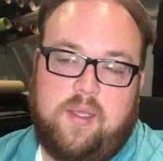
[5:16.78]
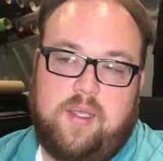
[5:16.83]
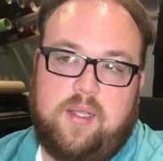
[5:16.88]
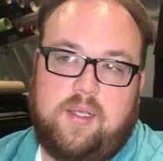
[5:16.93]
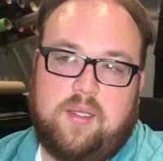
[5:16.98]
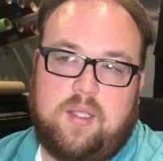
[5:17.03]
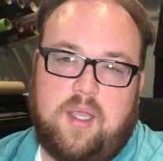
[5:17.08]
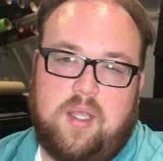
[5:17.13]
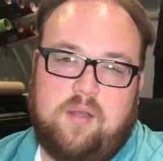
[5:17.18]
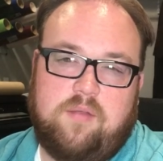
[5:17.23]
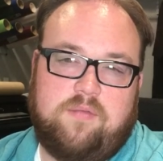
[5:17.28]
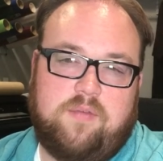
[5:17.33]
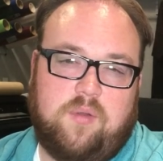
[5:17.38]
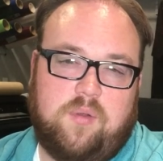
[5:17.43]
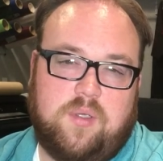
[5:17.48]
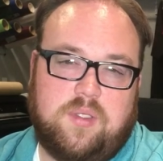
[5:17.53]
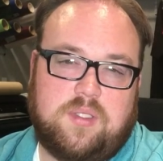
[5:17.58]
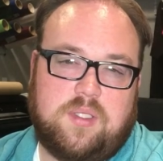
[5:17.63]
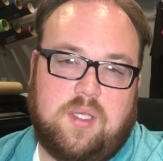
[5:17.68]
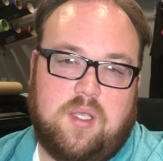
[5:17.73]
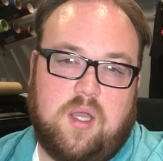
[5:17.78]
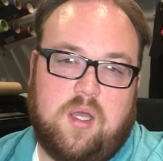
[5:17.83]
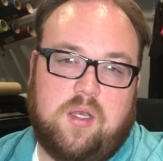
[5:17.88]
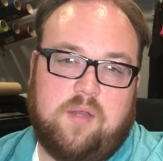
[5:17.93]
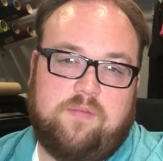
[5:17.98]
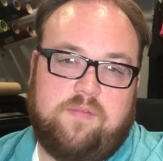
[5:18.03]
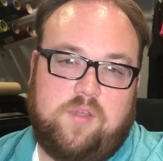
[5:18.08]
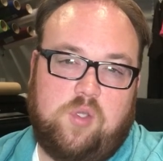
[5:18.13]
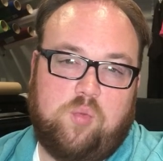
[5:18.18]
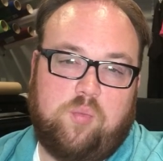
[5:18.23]
and kind of focusing
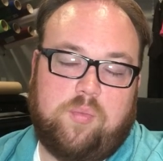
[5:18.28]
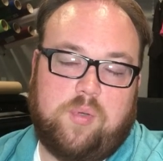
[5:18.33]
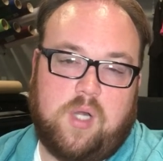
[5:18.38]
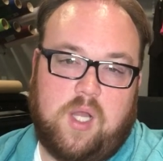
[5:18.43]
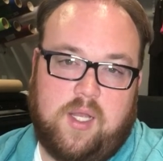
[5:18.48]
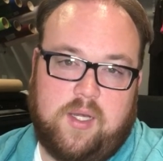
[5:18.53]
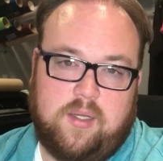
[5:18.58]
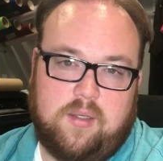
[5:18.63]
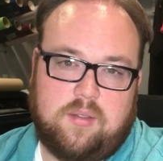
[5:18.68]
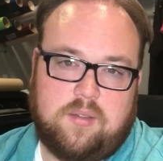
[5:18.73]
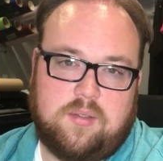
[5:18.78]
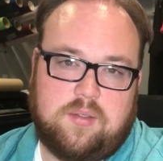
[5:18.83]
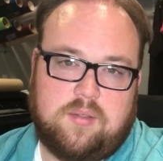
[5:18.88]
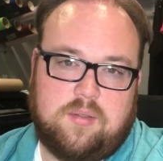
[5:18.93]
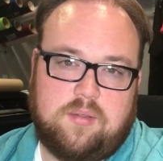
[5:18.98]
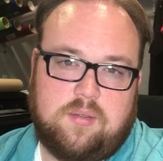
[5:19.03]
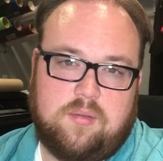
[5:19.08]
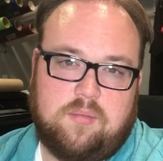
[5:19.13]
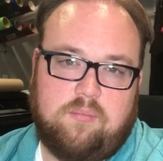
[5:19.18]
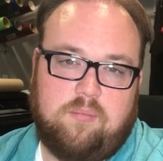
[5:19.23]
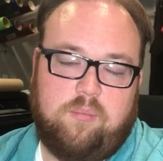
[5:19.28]
on a few products,